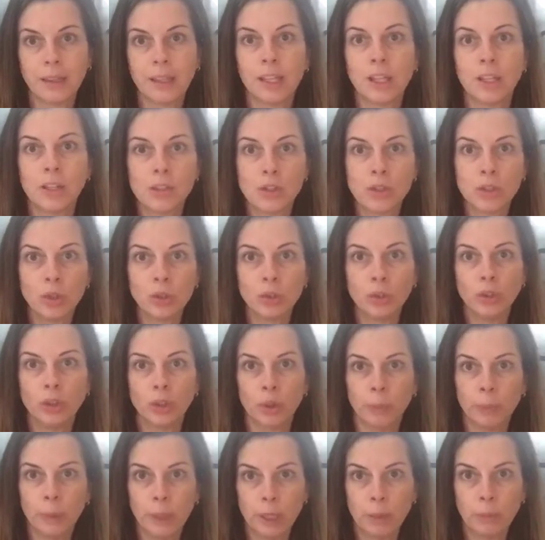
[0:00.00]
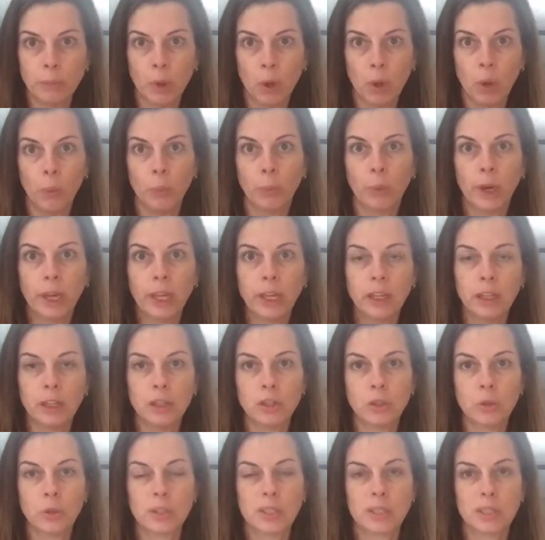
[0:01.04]
into your big bowl. Break it
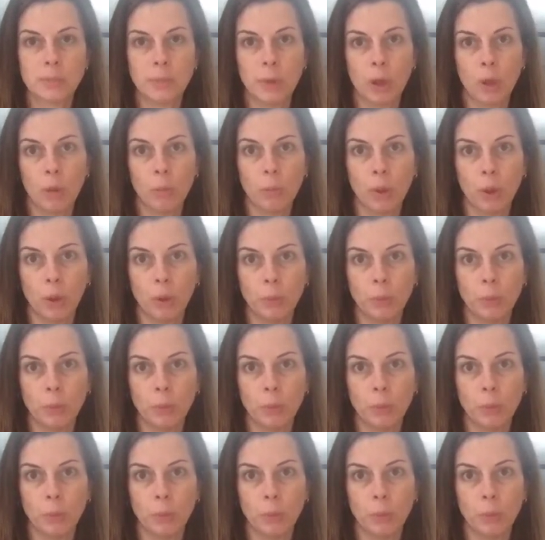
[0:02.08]
into a small bowl,